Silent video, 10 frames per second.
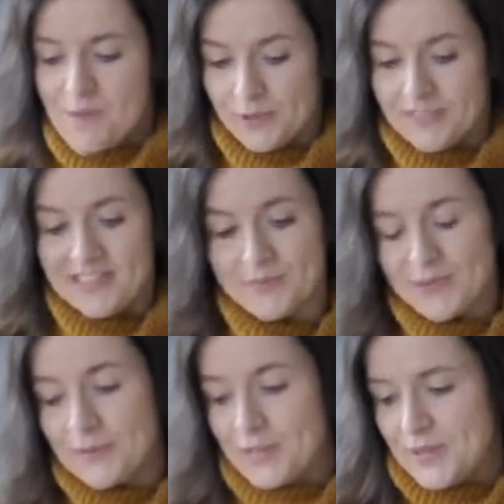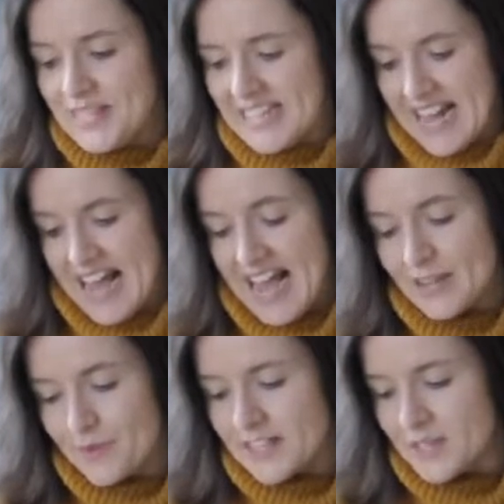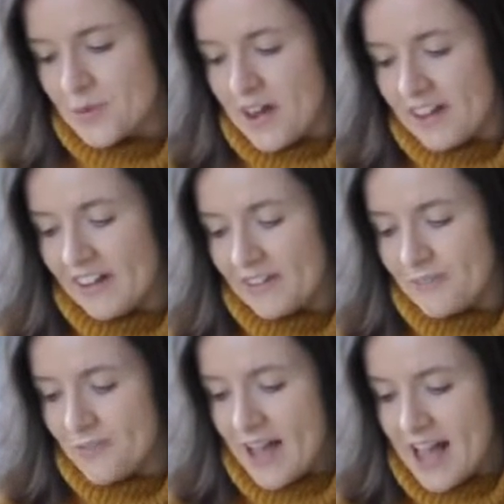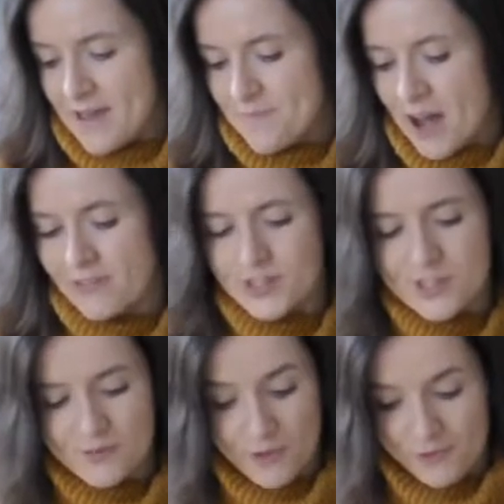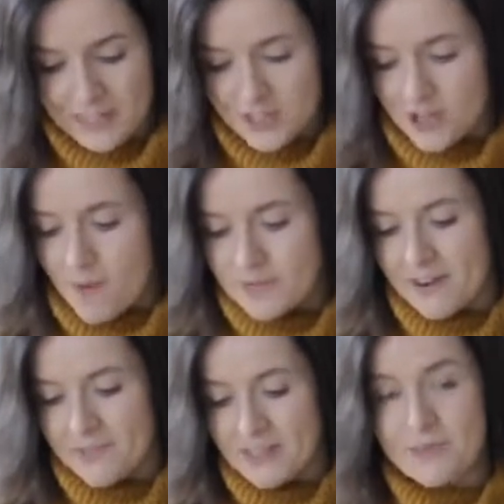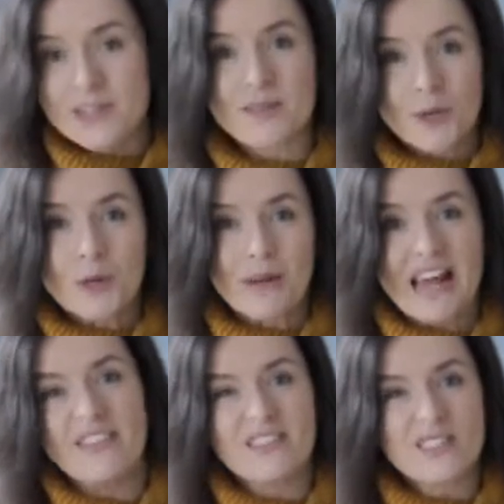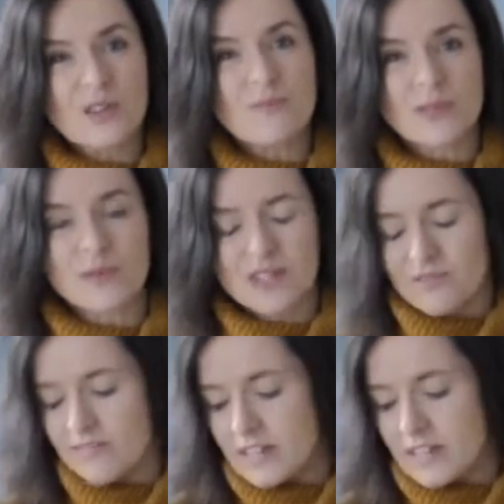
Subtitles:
but this is what I'm going to use today anyway. So I've just roughly chopped everything because I'm going to blend the soup, so it doesn't